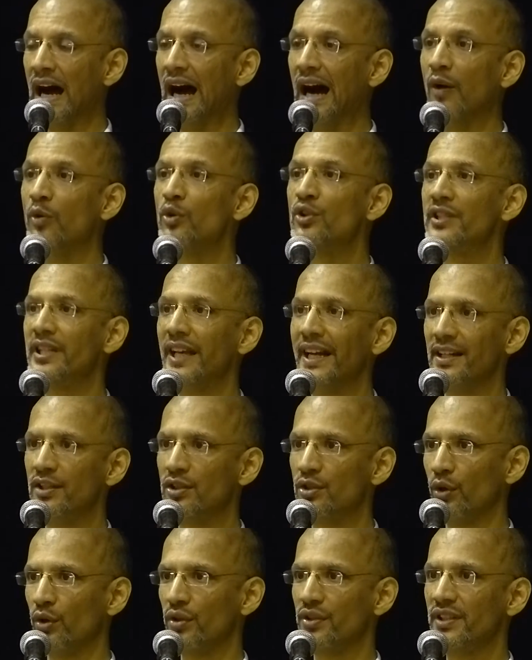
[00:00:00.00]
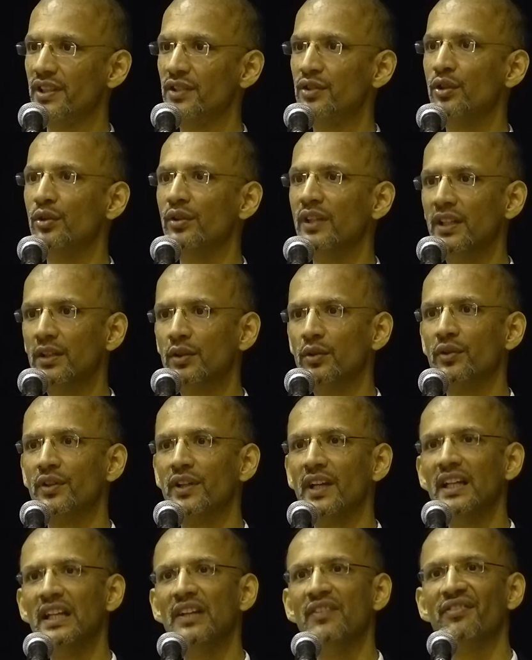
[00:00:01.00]
outside sources, you need to
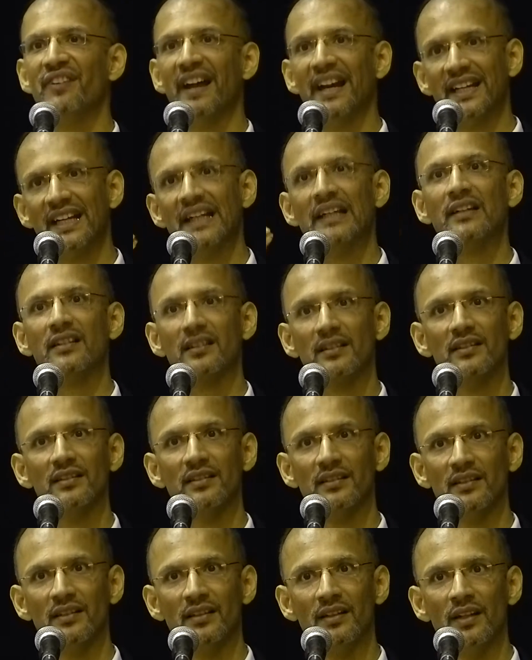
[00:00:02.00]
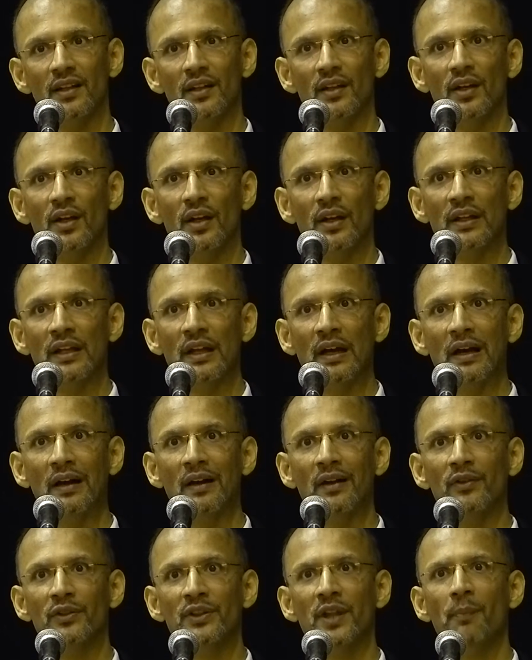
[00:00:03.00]
really vet it.
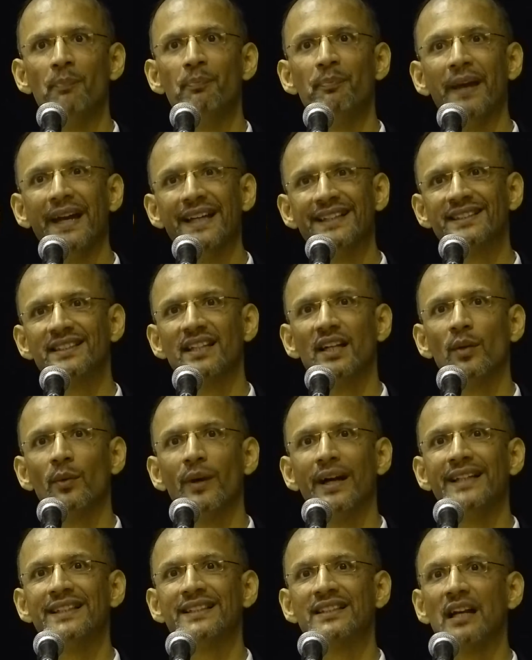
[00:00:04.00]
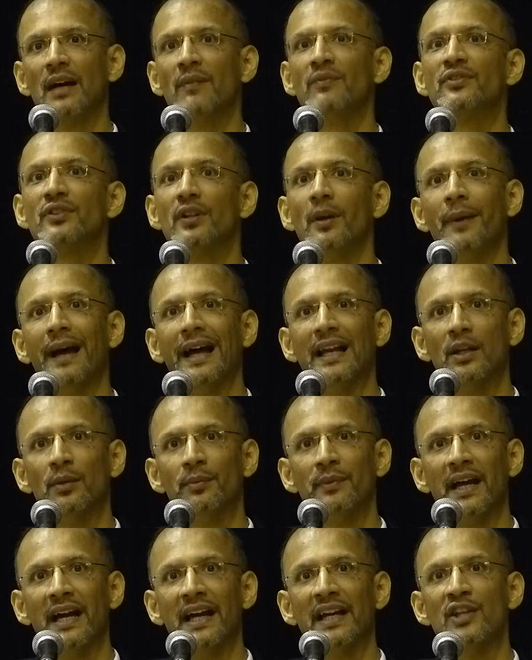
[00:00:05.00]
The best advice comes from
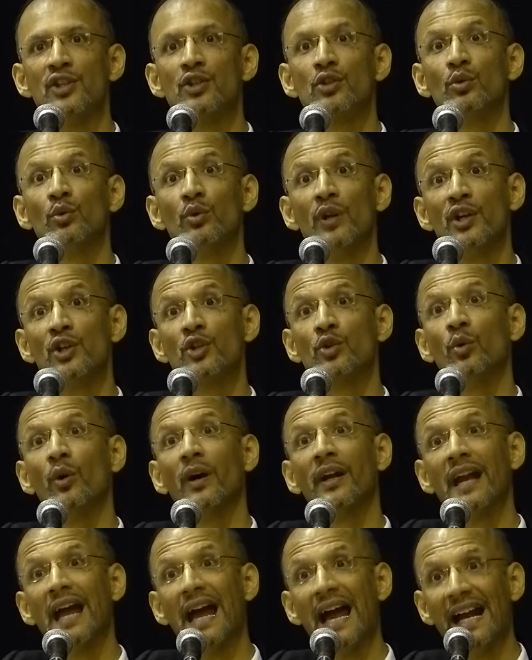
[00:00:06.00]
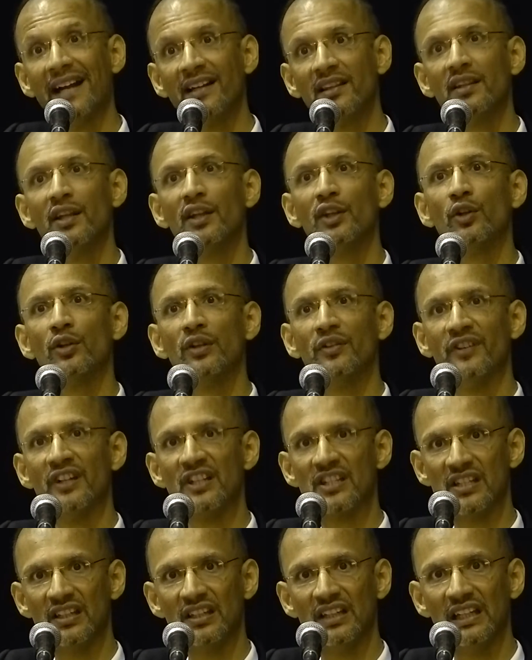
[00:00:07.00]
alumni, students who are at the
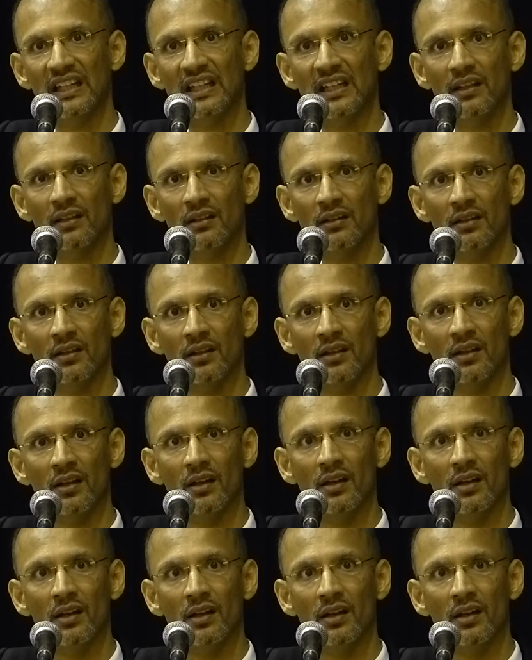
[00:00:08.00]
university,